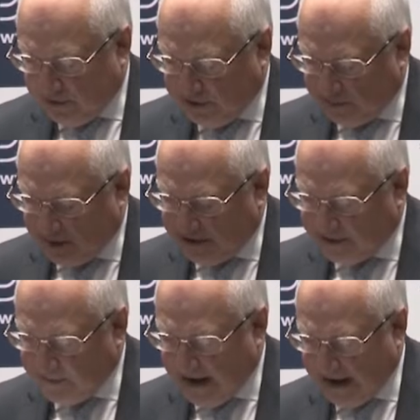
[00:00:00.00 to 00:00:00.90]

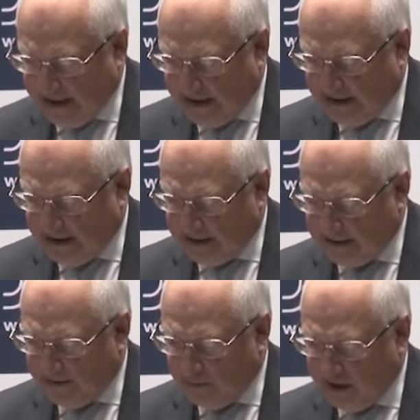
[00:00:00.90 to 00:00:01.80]
express
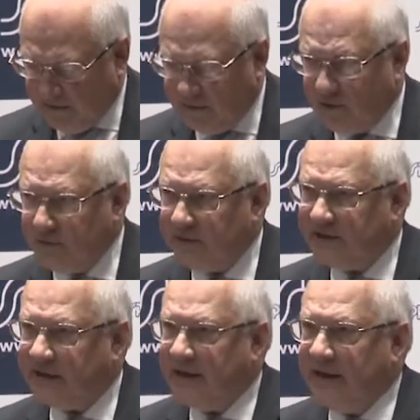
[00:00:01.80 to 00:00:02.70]
my
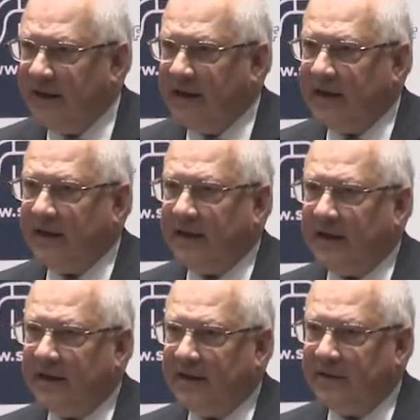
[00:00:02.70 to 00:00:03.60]
views
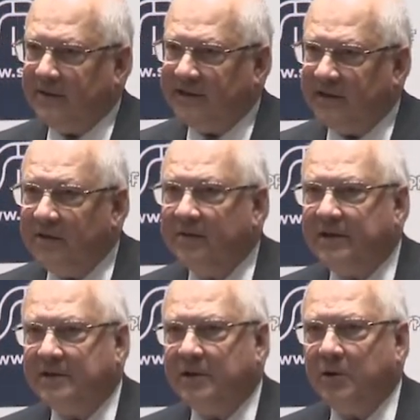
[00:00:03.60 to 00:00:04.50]
in a
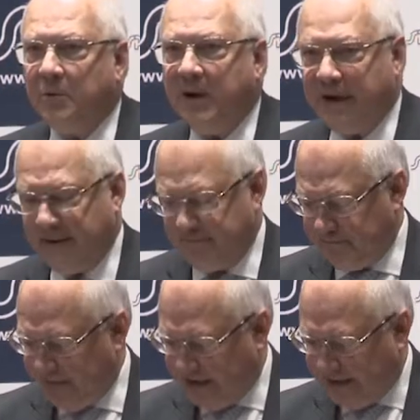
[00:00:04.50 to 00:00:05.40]
synthetic way
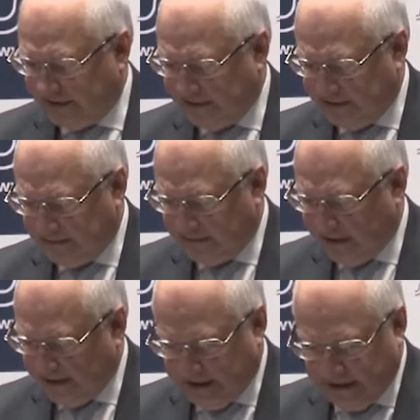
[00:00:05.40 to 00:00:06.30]
as
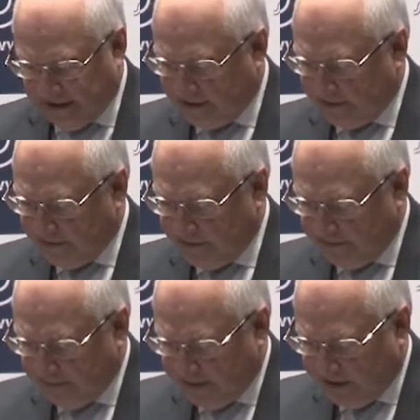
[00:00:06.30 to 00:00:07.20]
far as
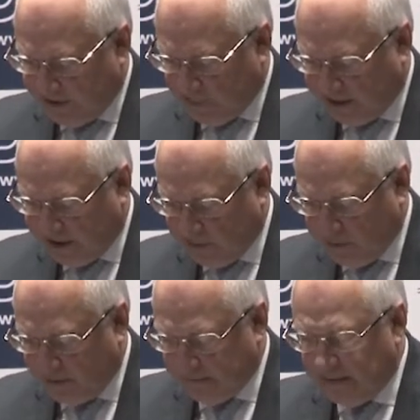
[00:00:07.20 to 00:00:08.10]
it's
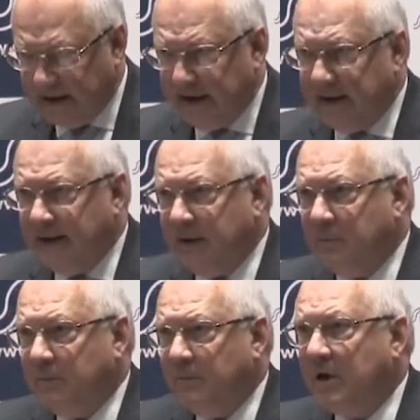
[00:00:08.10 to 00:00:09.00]
possible.
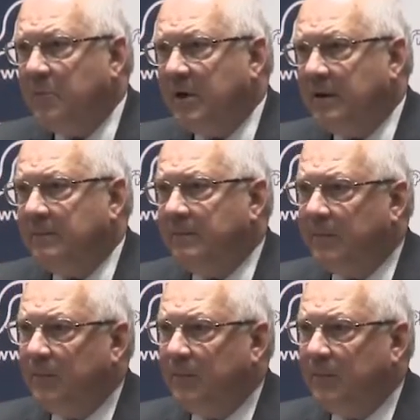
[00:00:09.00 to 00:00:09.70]
Maybe